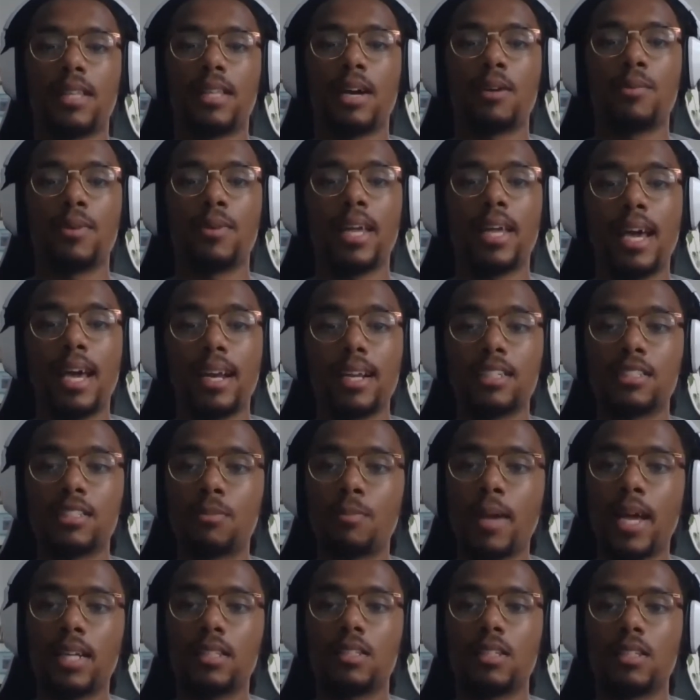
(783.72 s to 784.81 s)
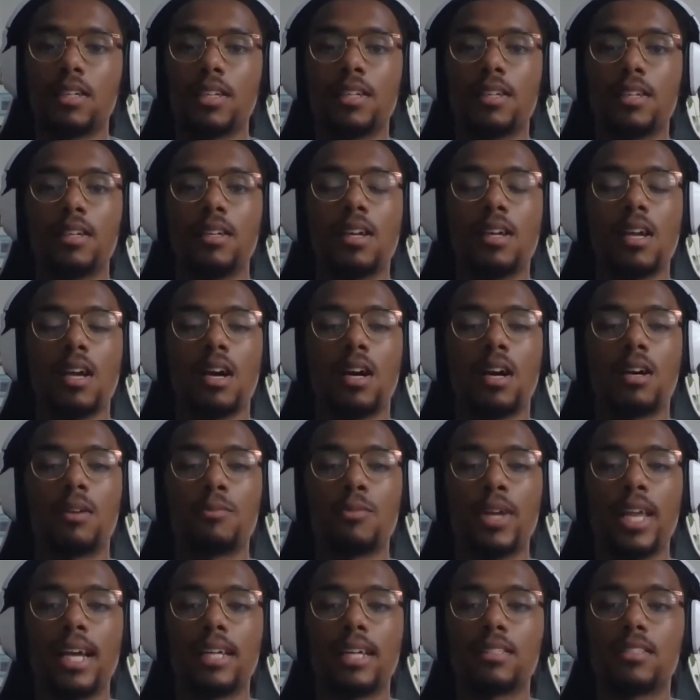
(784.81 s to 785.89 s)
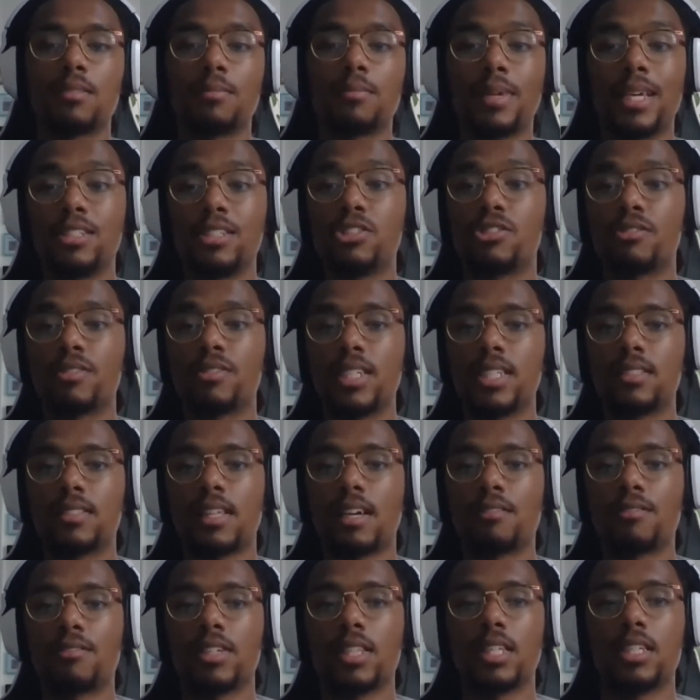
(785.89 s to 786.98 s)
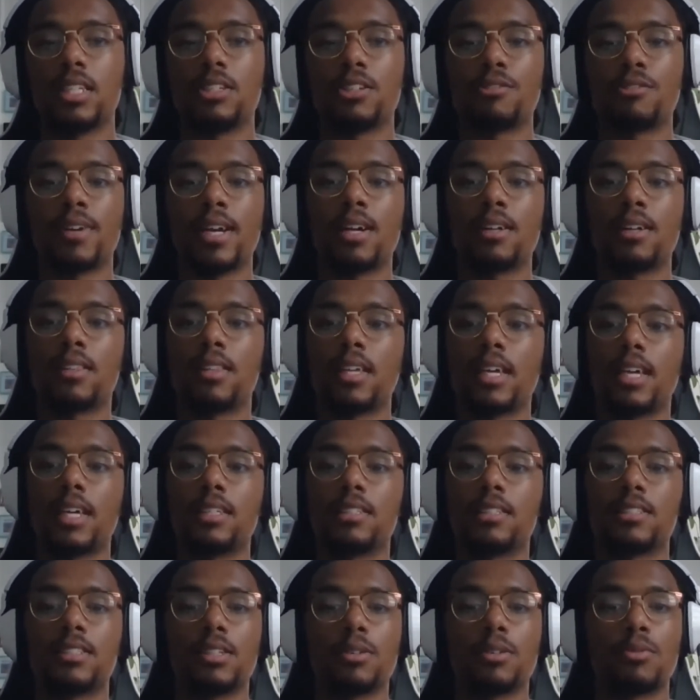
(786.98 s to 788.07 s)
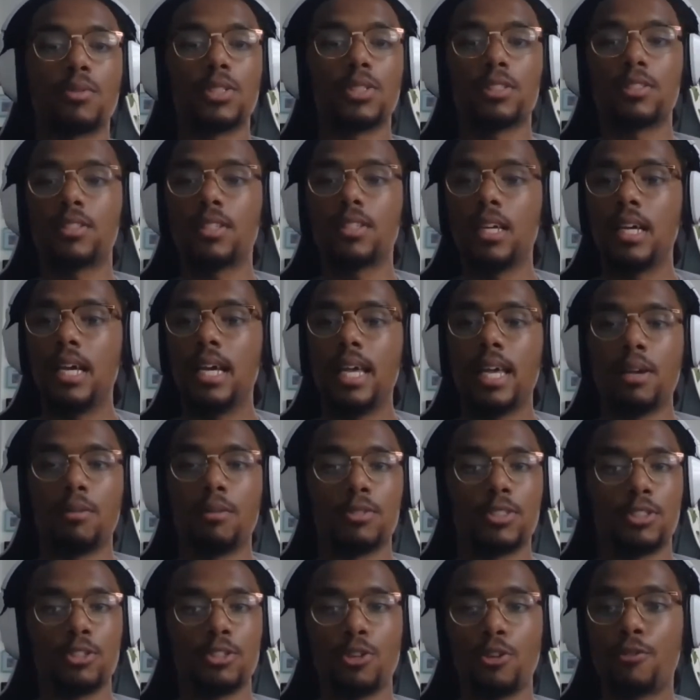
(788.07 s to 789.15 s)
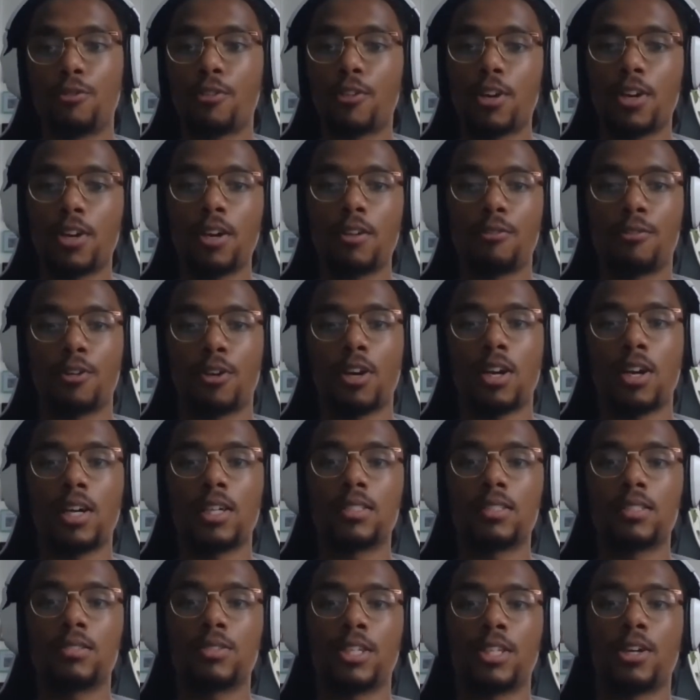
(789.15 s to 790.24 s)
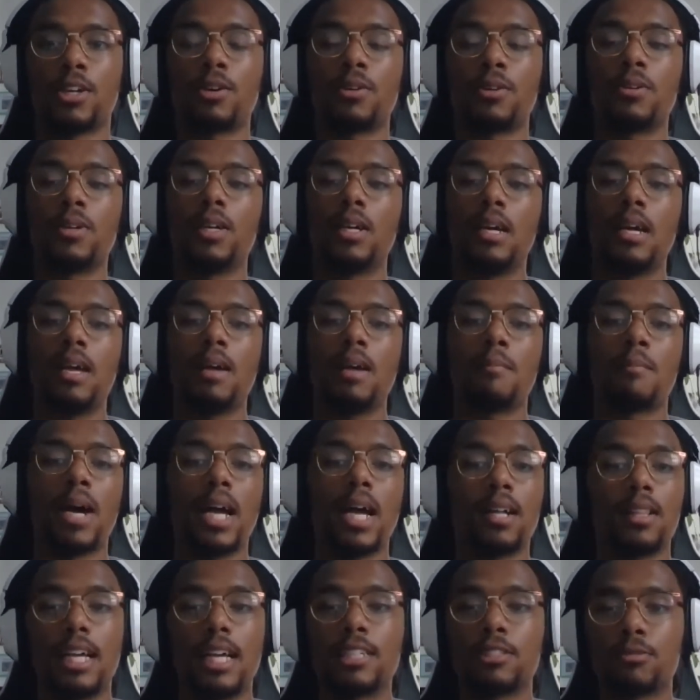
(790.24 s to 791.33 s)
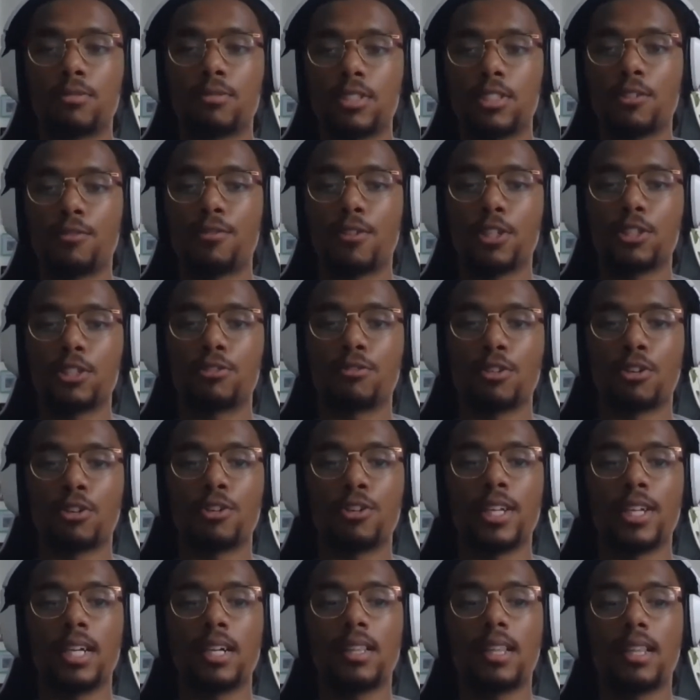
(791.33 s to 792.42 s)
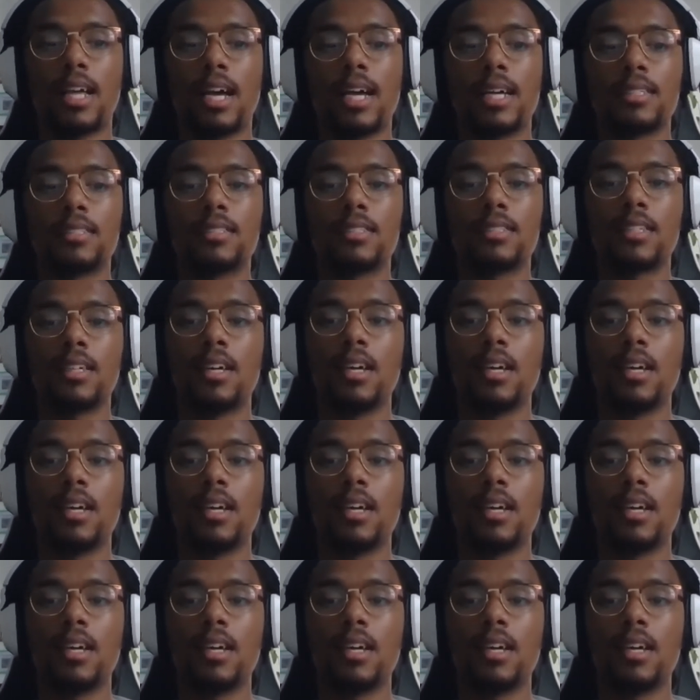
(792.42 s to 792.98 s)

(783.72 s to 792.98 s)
we had expected. We had some injuries that really derailed things. It was new for us. My class was the first recruiting class.